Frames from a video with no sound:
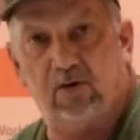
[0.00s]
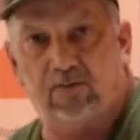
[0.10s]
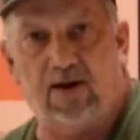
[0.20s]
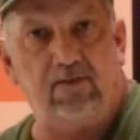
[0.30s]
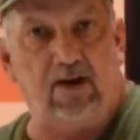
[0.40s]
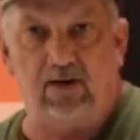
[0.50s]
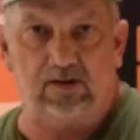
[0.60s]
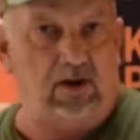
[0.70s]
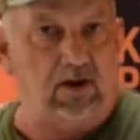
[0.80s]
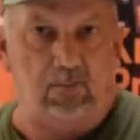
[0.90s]
to 5
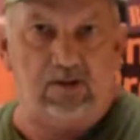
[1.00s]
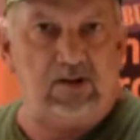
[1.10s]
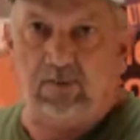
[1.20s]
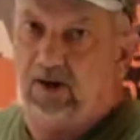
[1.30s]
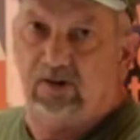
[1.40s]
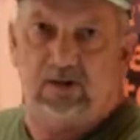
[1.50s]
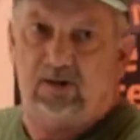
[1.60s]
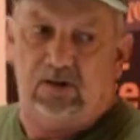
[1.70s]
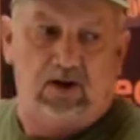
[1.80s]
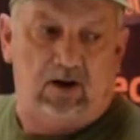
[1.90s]
days, but in some
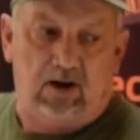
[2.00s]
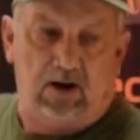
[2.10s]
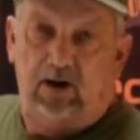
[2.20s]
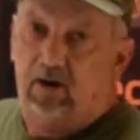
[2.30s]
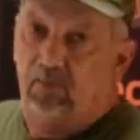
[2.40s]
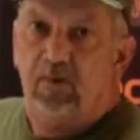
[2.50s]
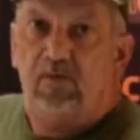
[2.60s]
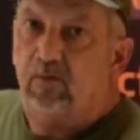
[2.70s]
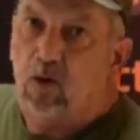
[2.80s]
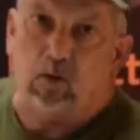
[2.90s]
cases it could be
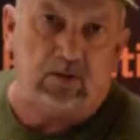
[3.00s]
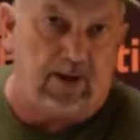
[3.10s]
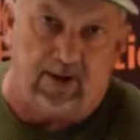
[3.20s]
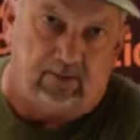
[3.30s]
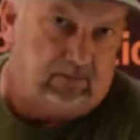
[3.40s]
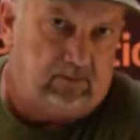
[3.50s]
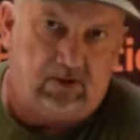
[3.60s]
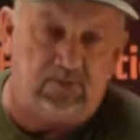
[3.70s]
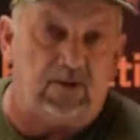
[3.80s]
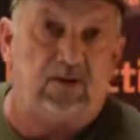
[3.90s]
even longer than that,
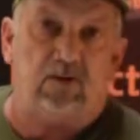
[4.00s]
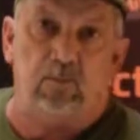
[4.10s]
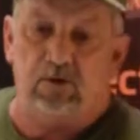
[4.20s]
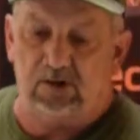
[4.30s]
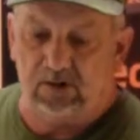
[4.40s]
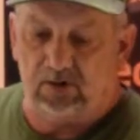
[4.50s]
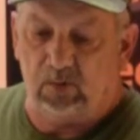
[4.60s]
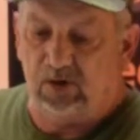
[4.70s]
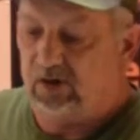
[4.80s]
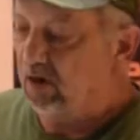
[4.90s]
especially in an emergency
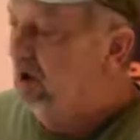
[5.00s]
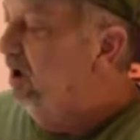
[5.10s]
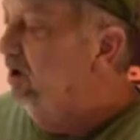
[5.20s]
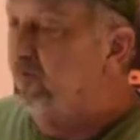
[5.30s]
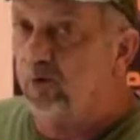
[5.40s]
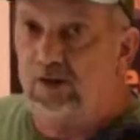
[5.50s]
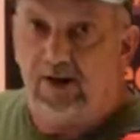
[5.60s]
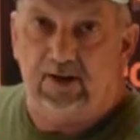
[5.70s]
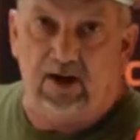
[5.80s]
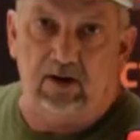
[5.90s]
situation. Your first
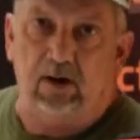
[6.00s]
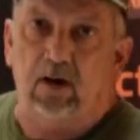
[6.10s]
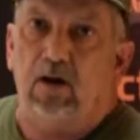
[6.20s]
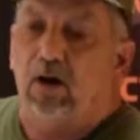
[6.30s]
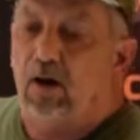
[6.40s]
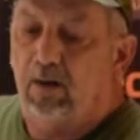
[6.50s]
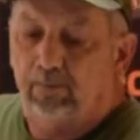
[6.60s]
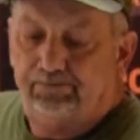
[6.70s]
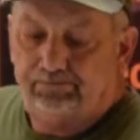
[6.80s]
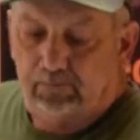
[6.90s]
aid kit,
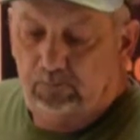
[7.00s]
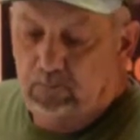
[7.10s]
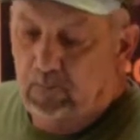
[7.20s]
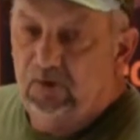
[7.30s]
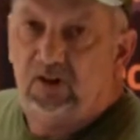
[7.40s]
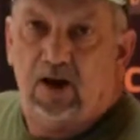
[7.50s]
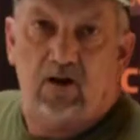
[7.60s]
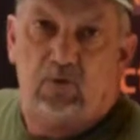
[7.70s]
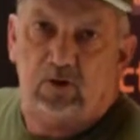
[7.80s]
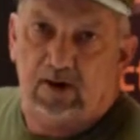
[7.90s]

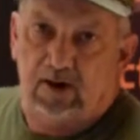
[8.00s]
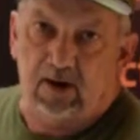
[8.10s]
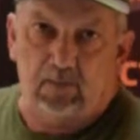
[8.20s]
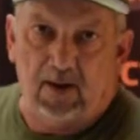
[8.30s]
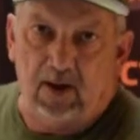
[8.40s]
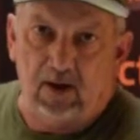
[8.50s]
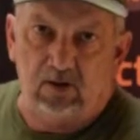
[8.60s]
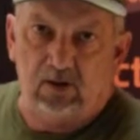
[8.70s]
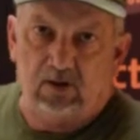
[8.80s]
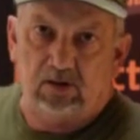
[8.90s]
standard first aid kit,
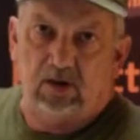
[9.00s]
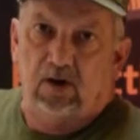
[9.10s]
bandages,